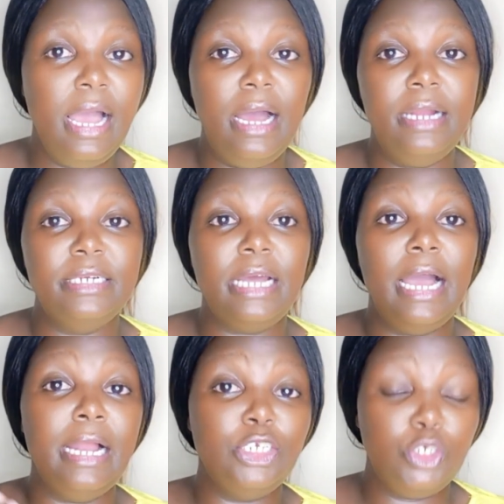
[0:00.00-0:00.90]
and
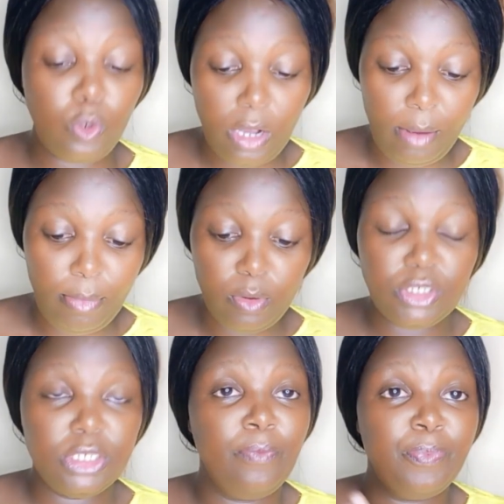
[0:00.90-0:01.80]
I'll talk
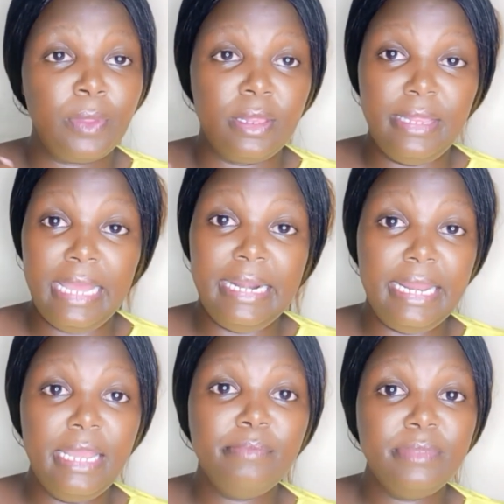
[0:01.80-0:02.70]
about their
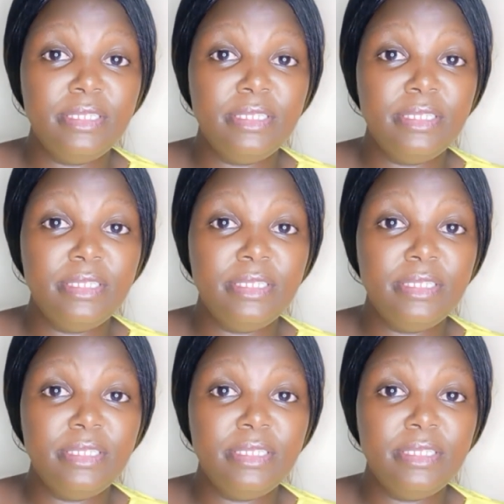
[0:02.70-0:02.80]
names,